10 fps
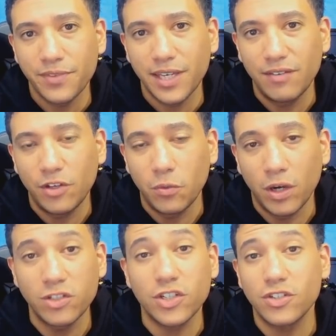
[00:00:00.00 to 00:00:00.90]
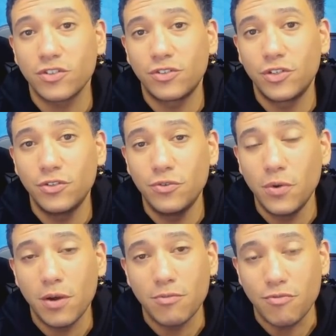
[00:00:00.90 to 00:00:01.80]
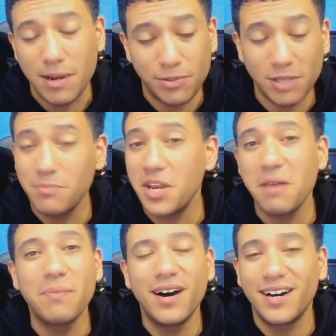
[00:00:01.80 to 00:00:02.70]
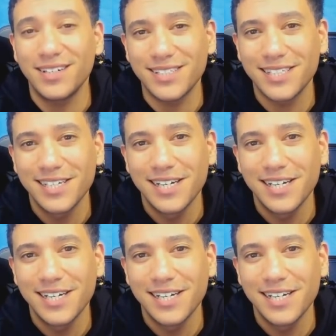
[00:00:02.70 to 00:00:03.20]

If you want to rip somebody apart,